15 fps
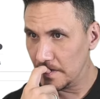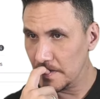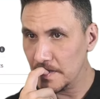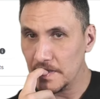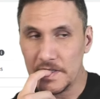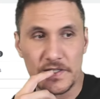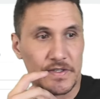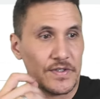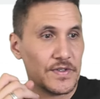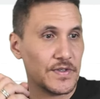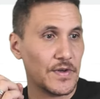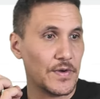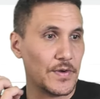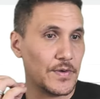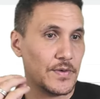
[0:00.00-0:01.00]

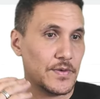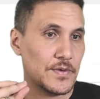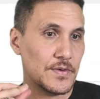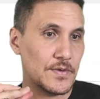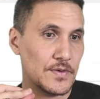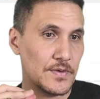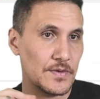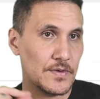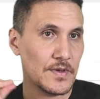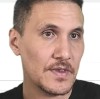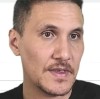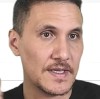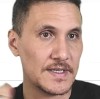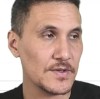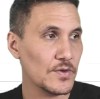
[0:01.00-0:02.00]
So
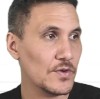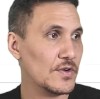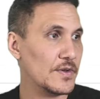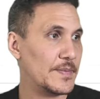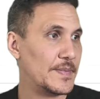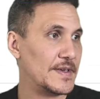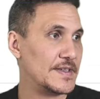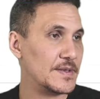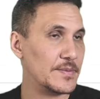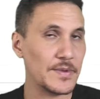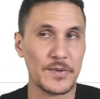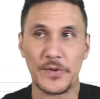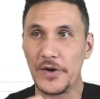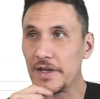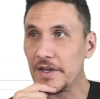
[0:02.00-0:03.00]
this all appears to be
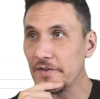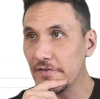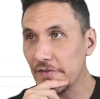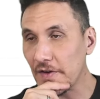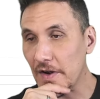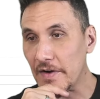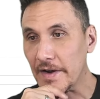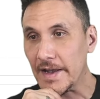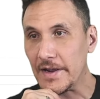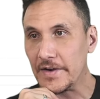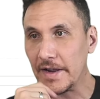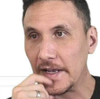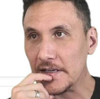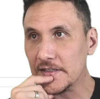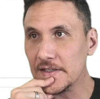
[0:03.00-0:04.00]
working for our AI
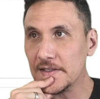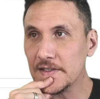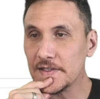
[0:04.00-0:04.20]
agent.